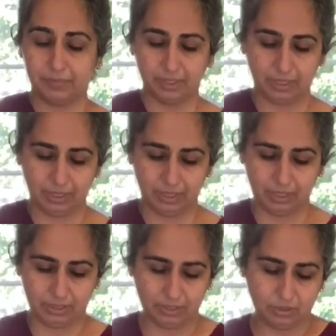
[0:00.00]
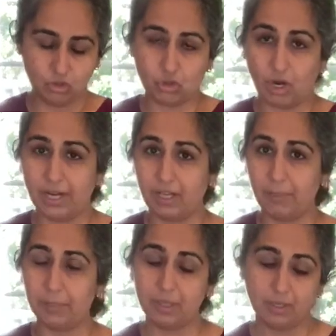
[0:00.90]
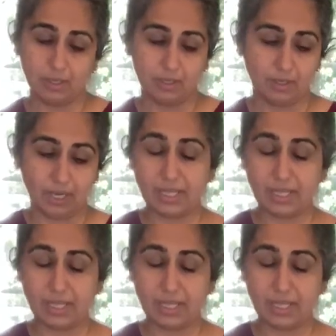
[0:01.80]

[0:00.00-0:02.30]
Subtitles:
and dried up. I